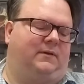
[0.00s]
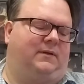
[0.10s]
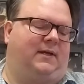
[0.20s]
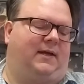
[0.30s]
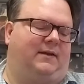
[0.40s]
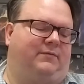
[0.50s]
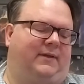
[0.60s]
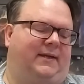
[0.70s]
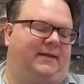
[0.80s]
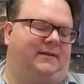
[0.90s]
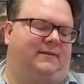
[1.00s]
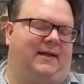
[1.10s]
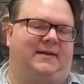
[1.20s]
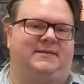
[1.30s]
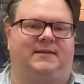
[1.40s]
kind of like a
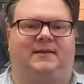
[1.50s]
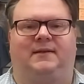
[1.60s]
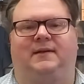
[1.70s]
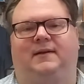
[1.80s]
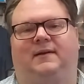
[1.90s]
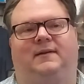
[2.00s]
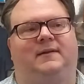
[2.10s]
classic uh,